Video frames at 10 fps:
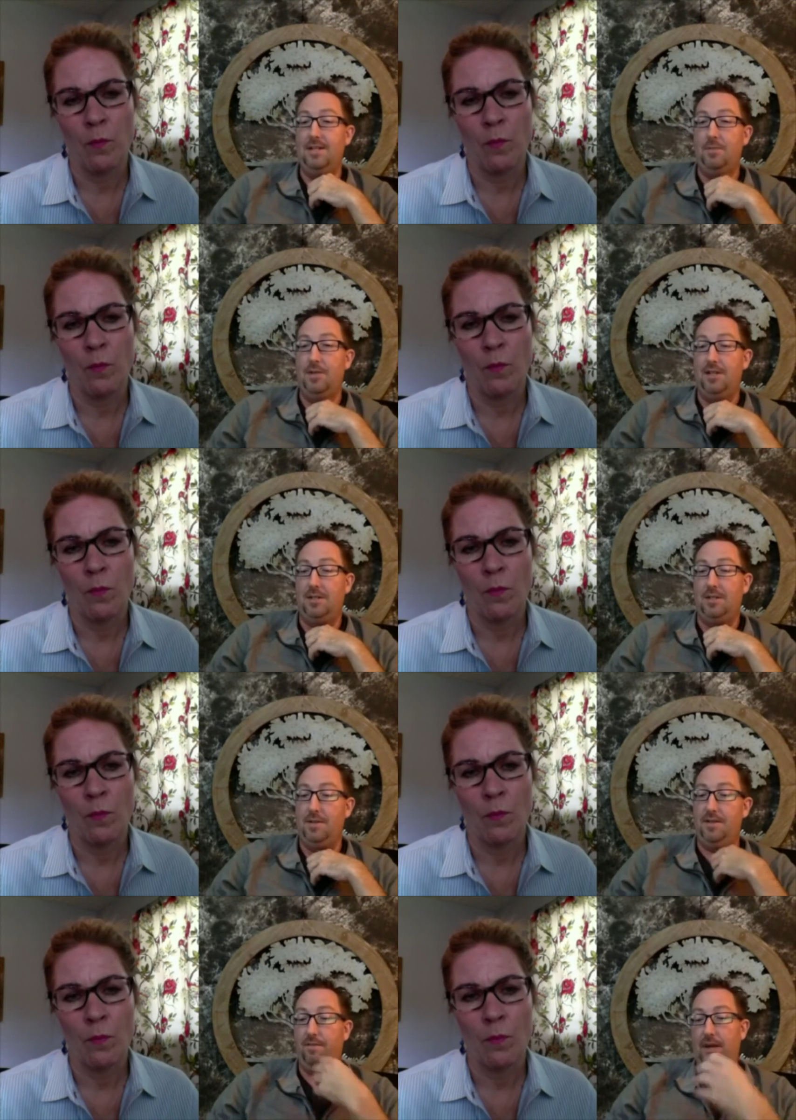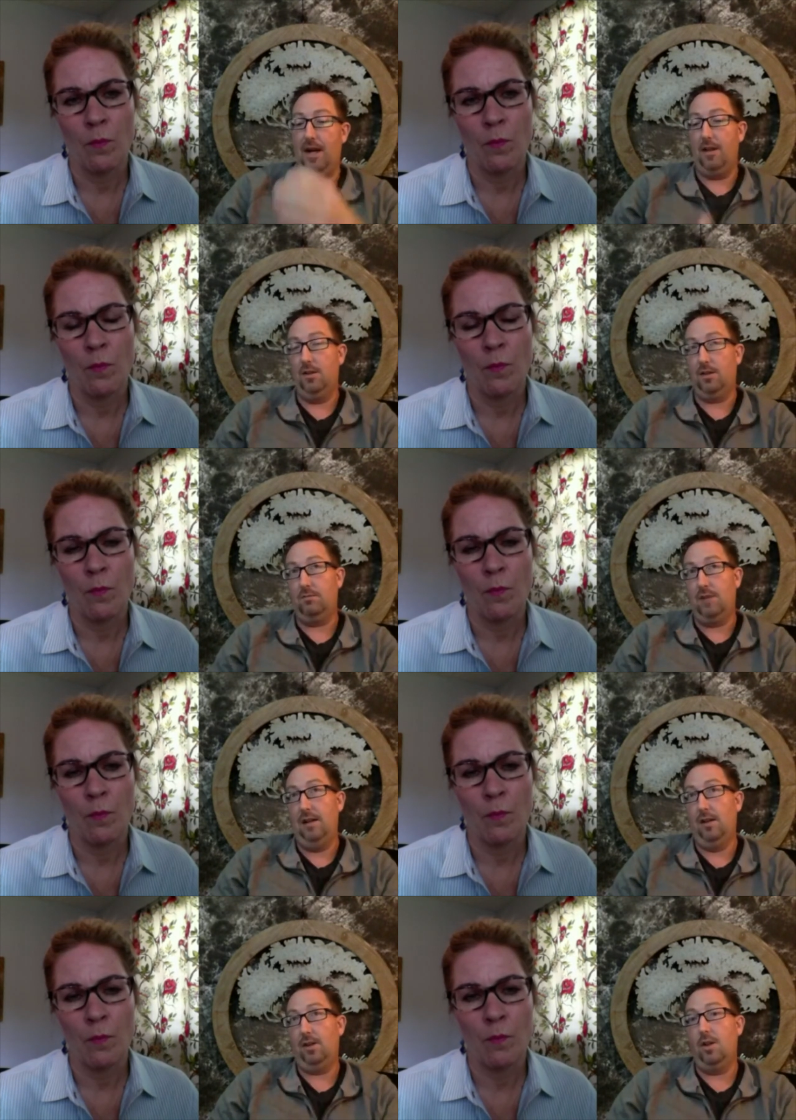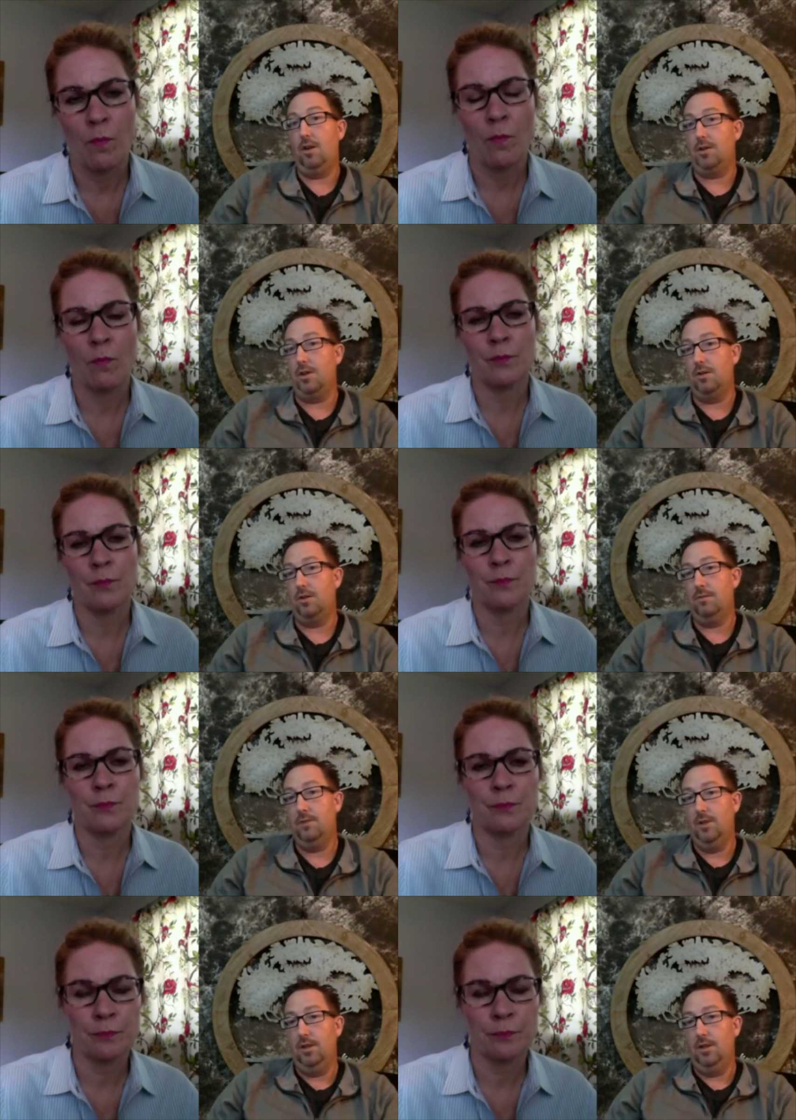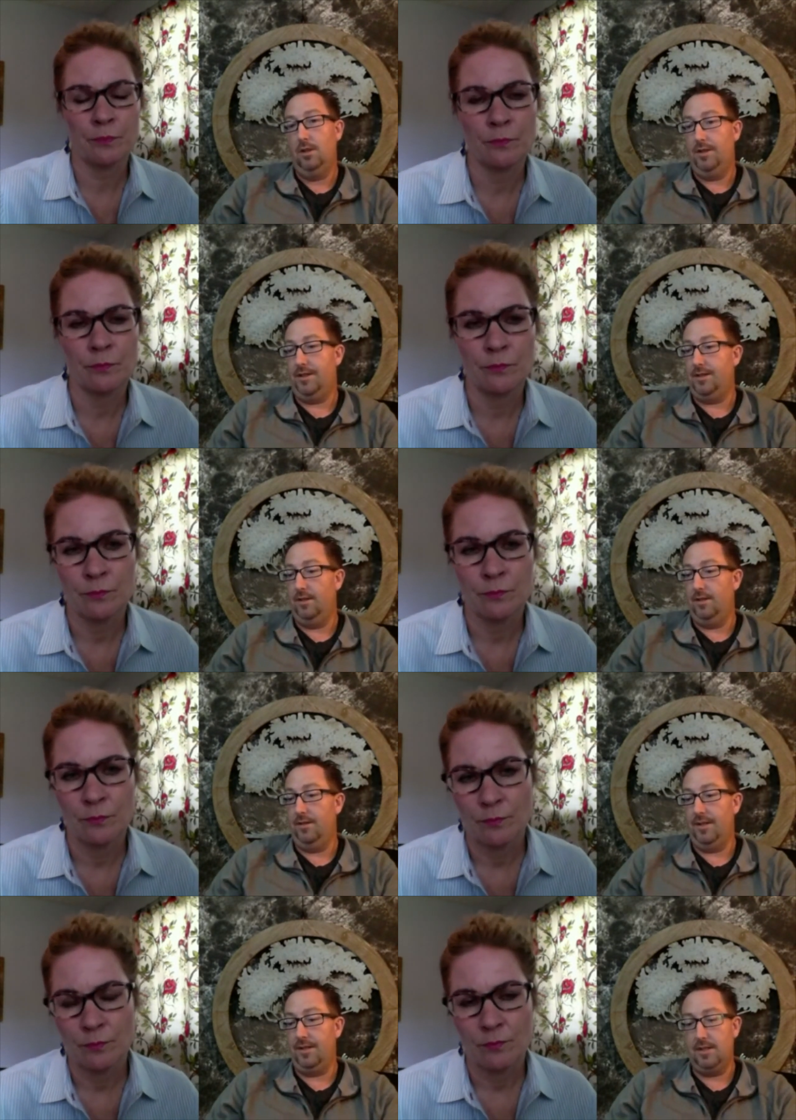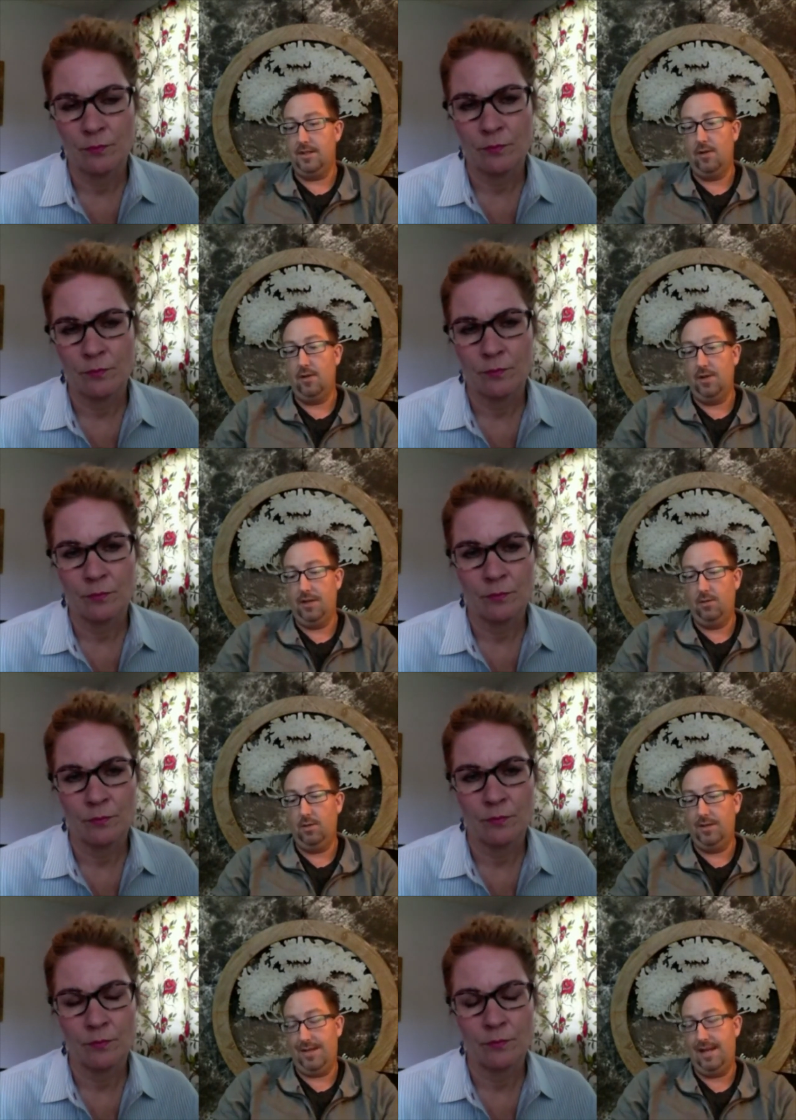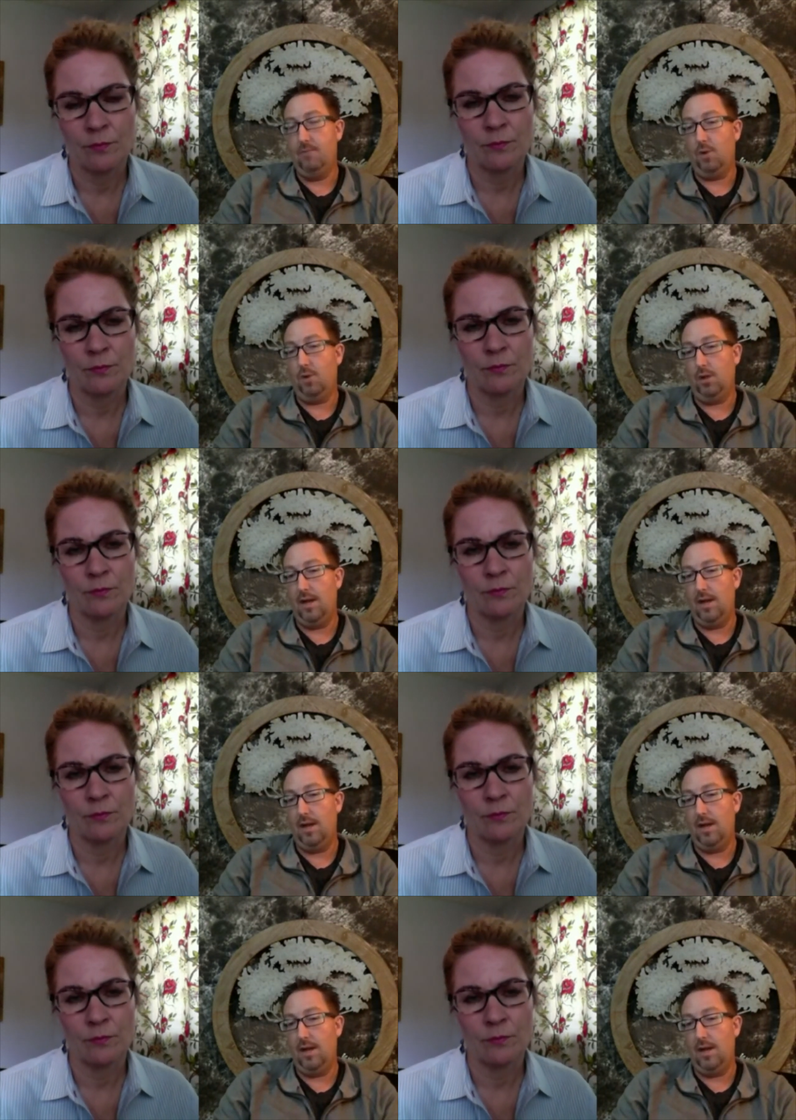Speaker 1: it is pretty expensive. But I look I look long term. This is this is not only going to retain more